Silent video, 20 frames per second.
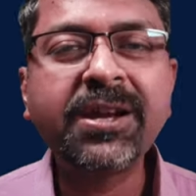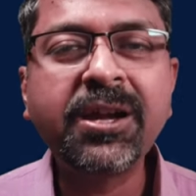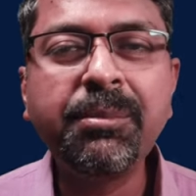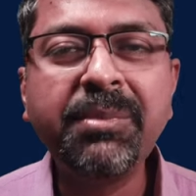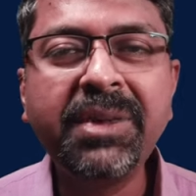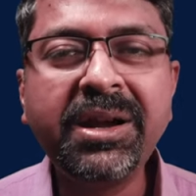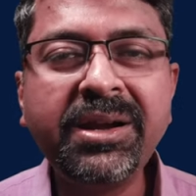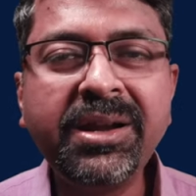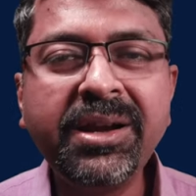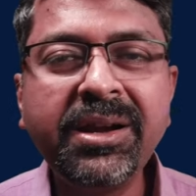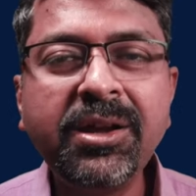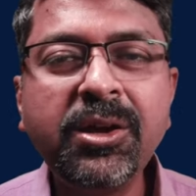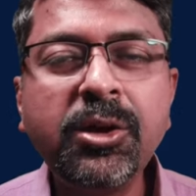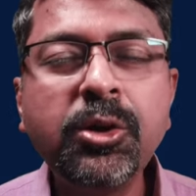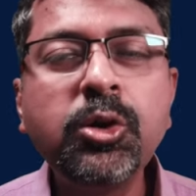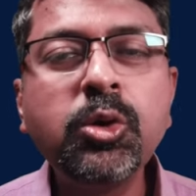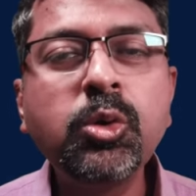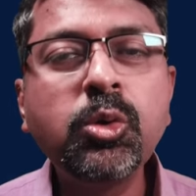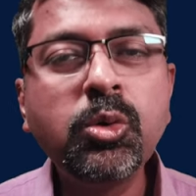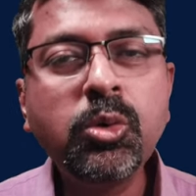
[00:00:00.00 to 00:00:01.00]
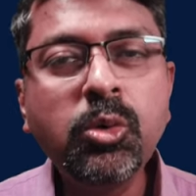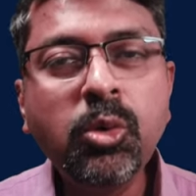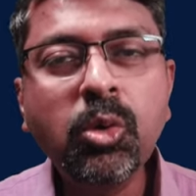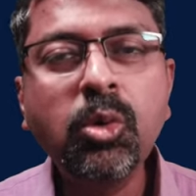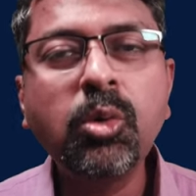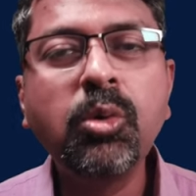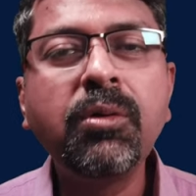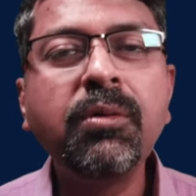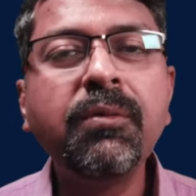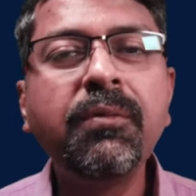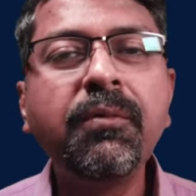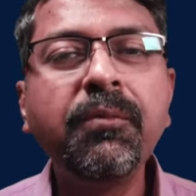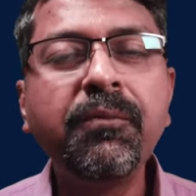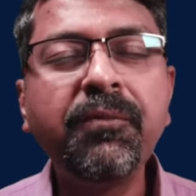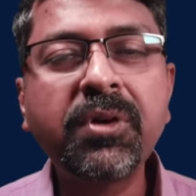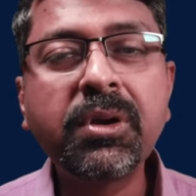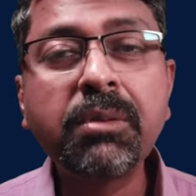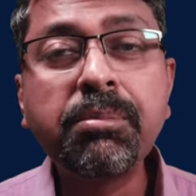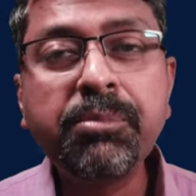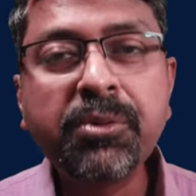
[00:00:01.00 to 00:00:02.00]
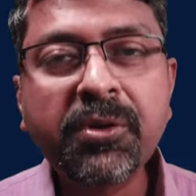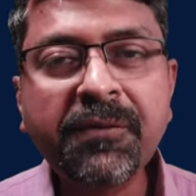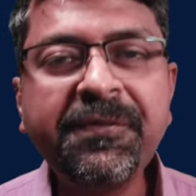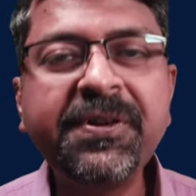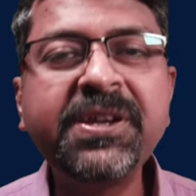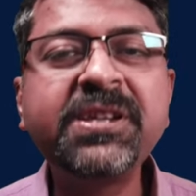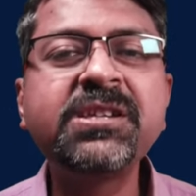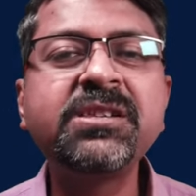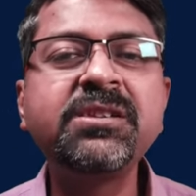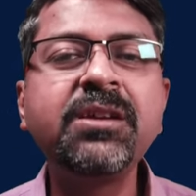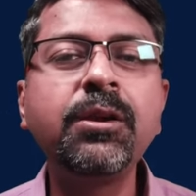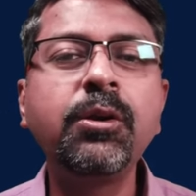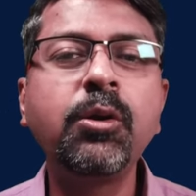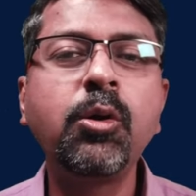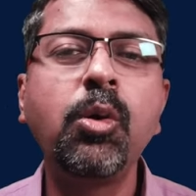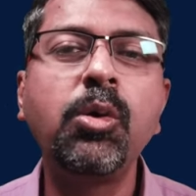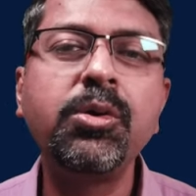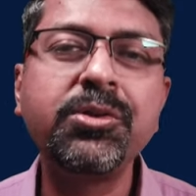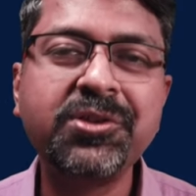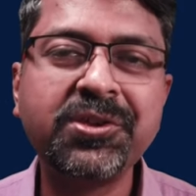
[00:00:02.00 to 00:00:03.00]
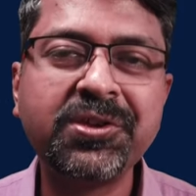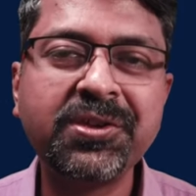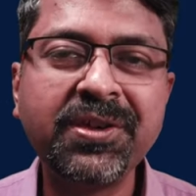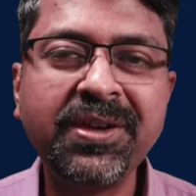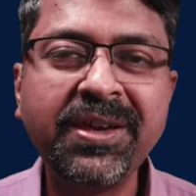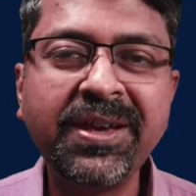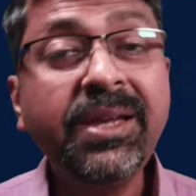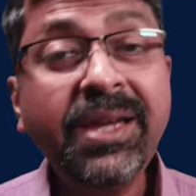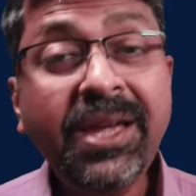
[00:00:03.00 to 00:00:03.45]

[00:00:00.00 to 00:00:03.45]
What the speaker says: recommended to go for a professional coach.